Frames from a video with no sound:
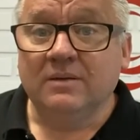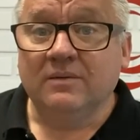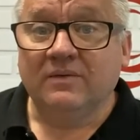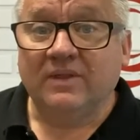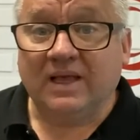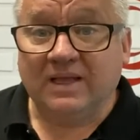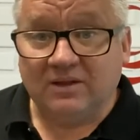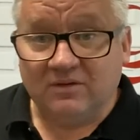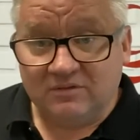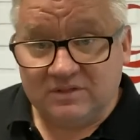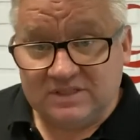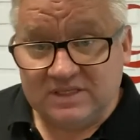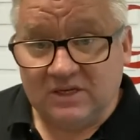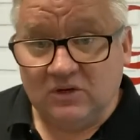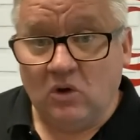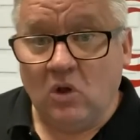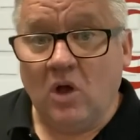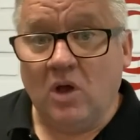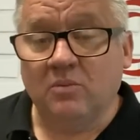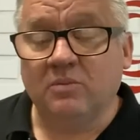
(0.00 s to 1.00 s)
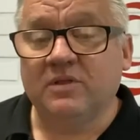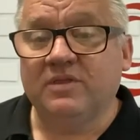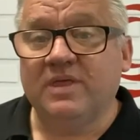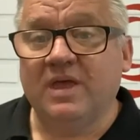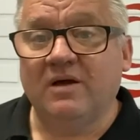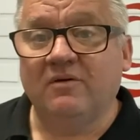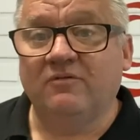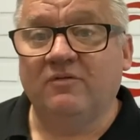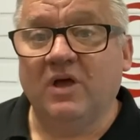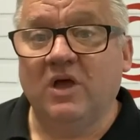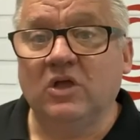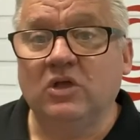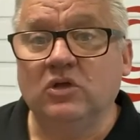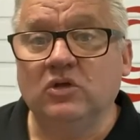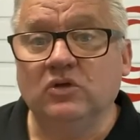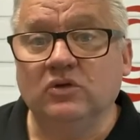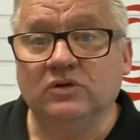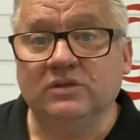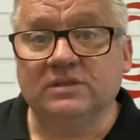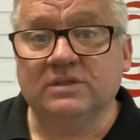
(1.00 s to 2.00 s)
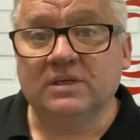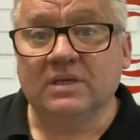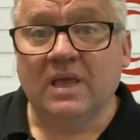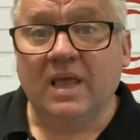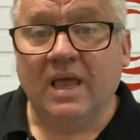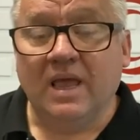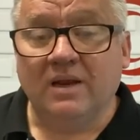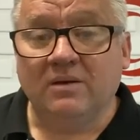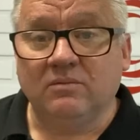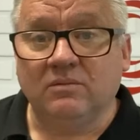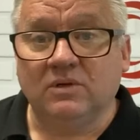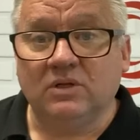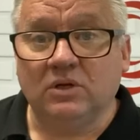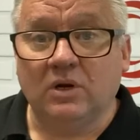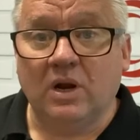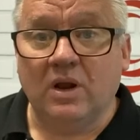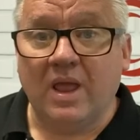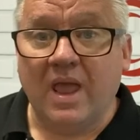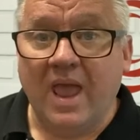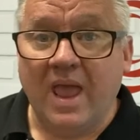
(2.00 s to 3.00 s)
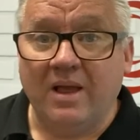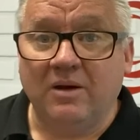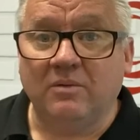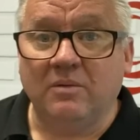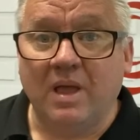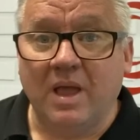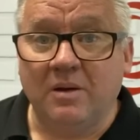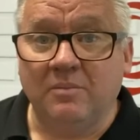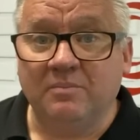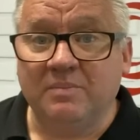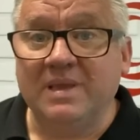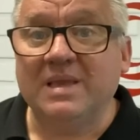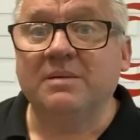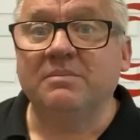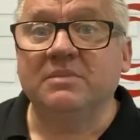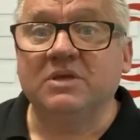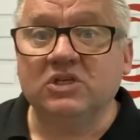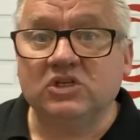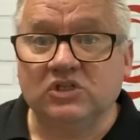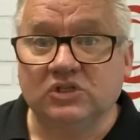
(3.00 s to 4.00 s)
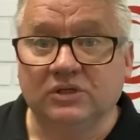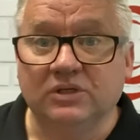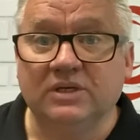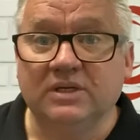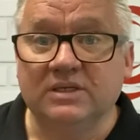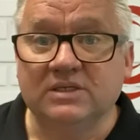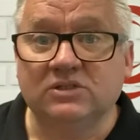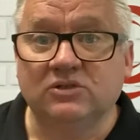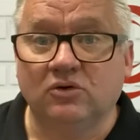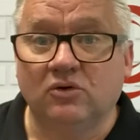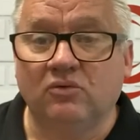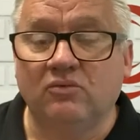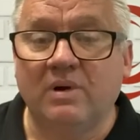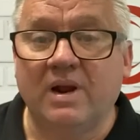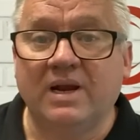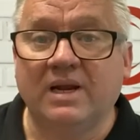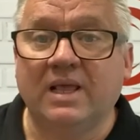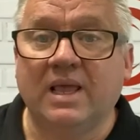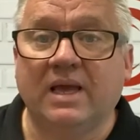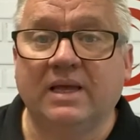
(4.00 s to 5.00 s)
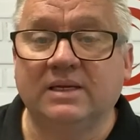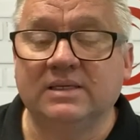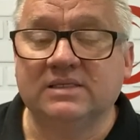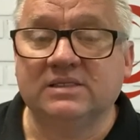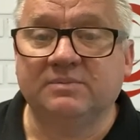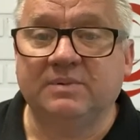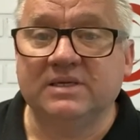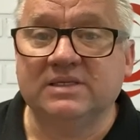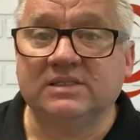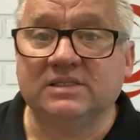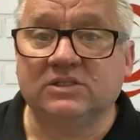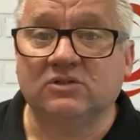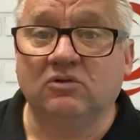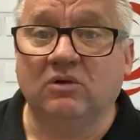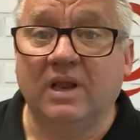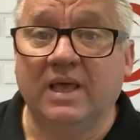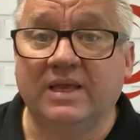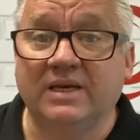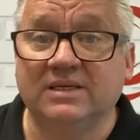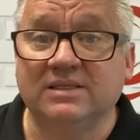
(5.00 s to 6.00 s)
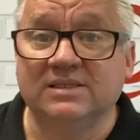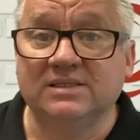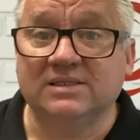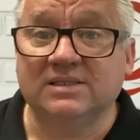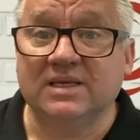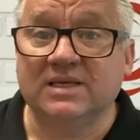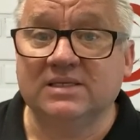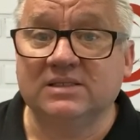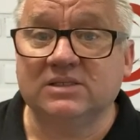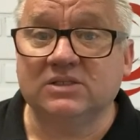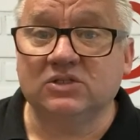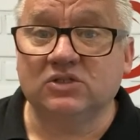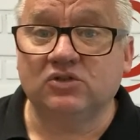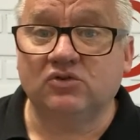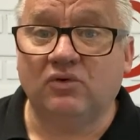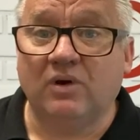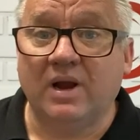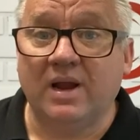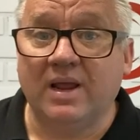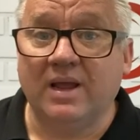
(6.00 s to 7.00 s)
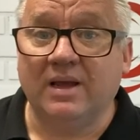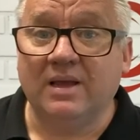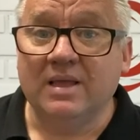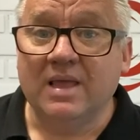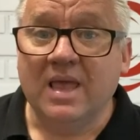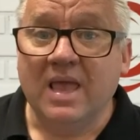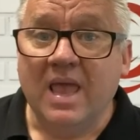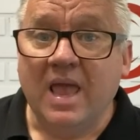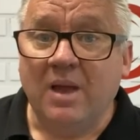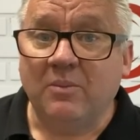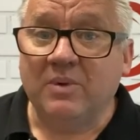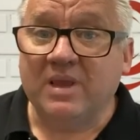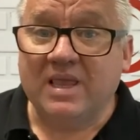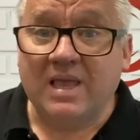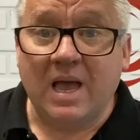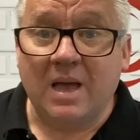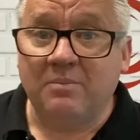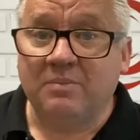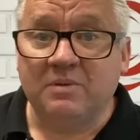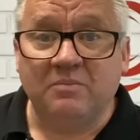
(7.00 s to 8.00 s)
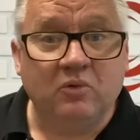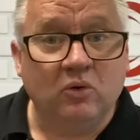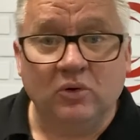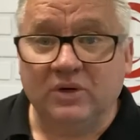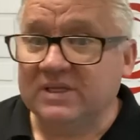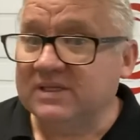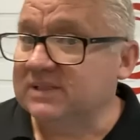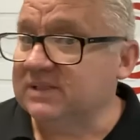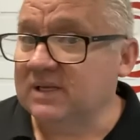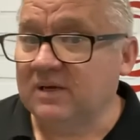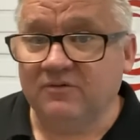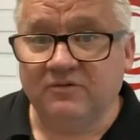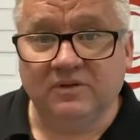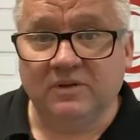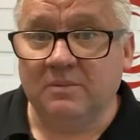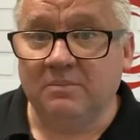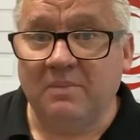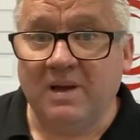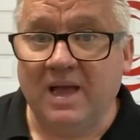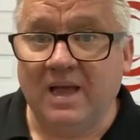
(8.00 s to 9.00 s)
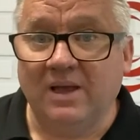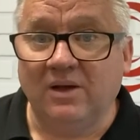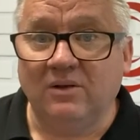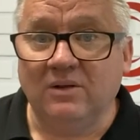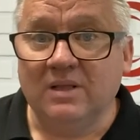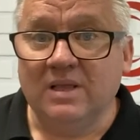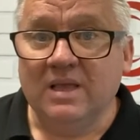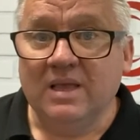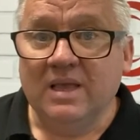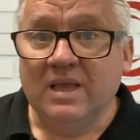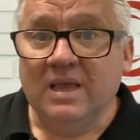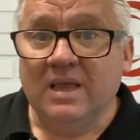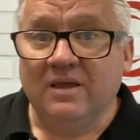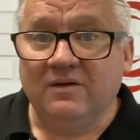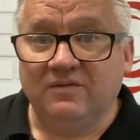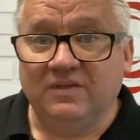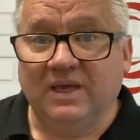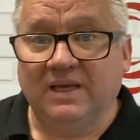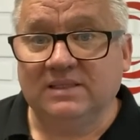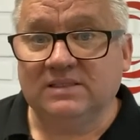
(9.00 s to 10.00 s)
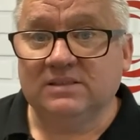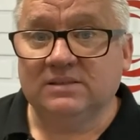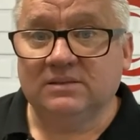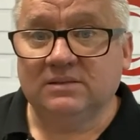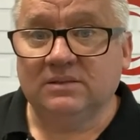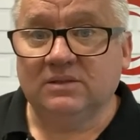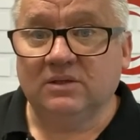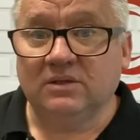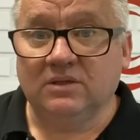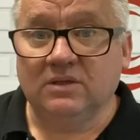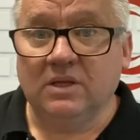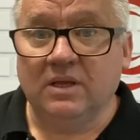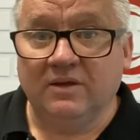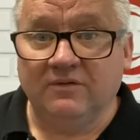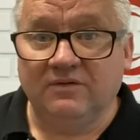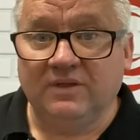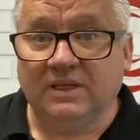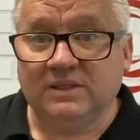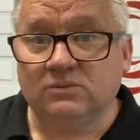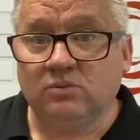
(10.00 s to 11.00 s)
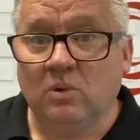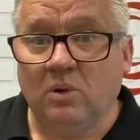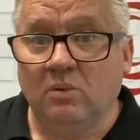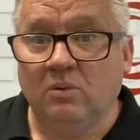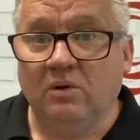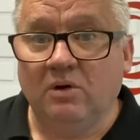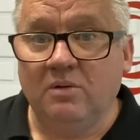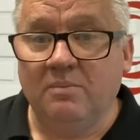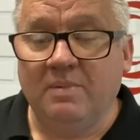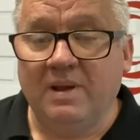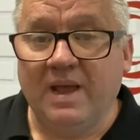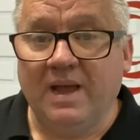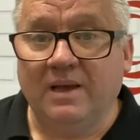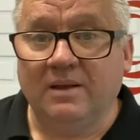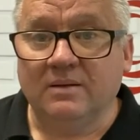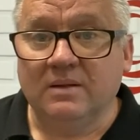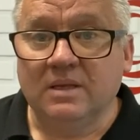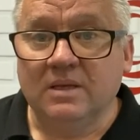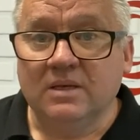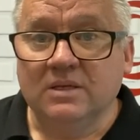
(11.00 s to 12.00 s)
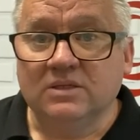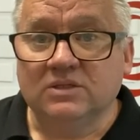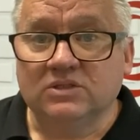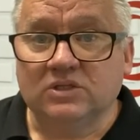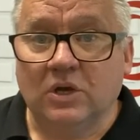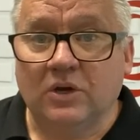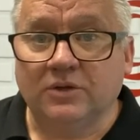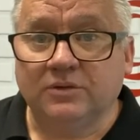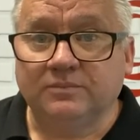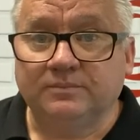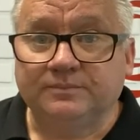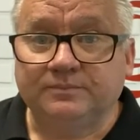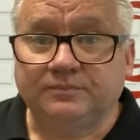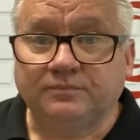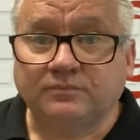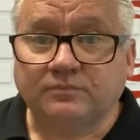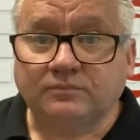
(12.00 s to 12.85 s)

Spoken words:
that's in line with our values. And our big mission is to eradicate asbestos-related disease in Australia, and we can't be putting stuff in the mail if that's what we're about. So